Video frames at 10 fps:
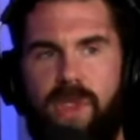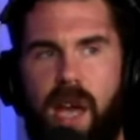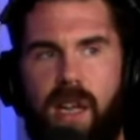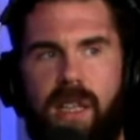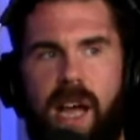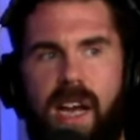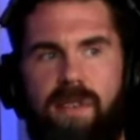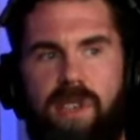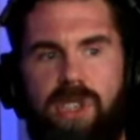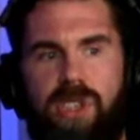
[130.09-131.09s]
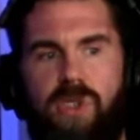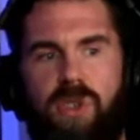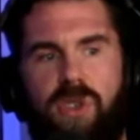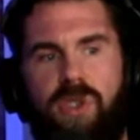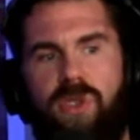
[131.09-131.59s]
that a lot of us
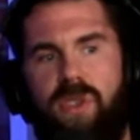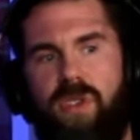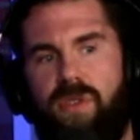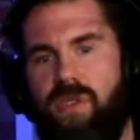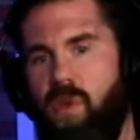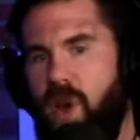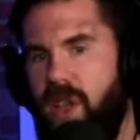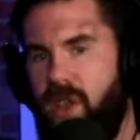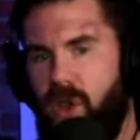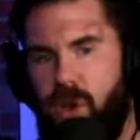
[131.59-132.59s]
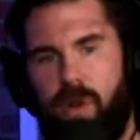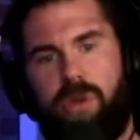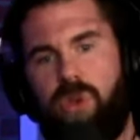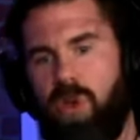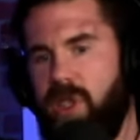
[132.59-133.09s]
uh, the, the way that the
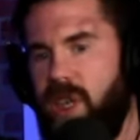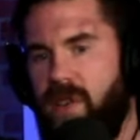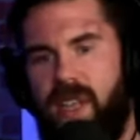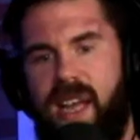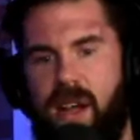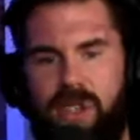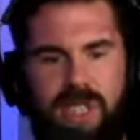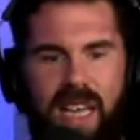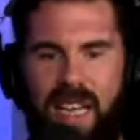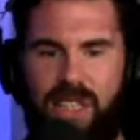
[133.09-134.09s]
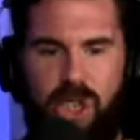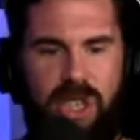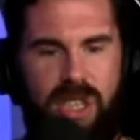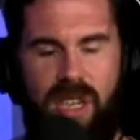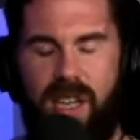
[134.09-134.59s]
culture is and everything else it
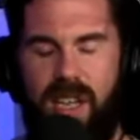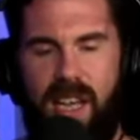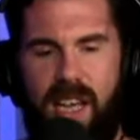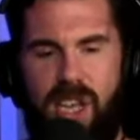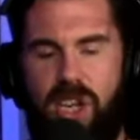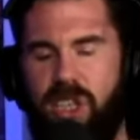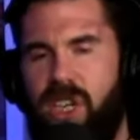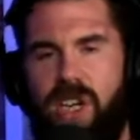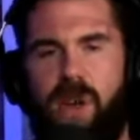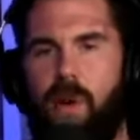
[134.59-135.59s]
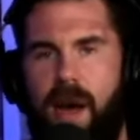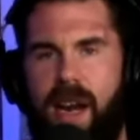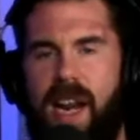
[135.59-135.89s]
didn't you just didn't know about it.